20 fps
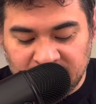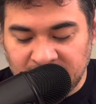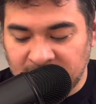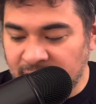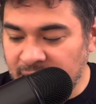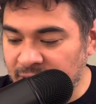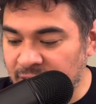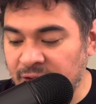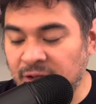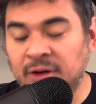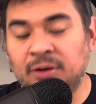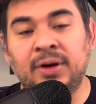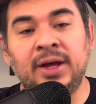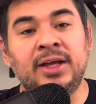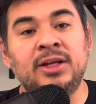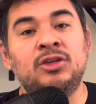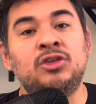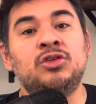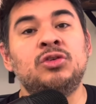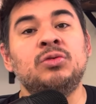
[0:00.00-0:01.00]
So a
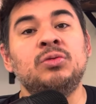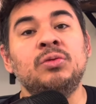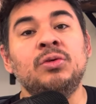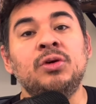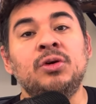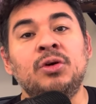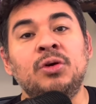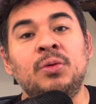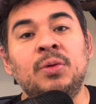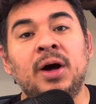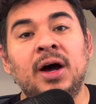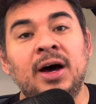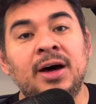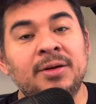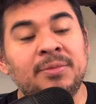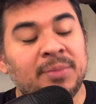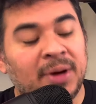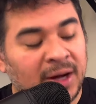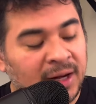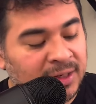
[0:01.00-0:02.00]
true
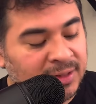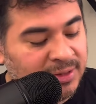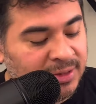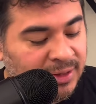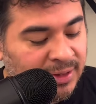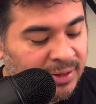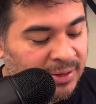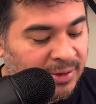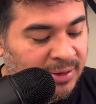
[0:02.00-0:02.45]
unboxing.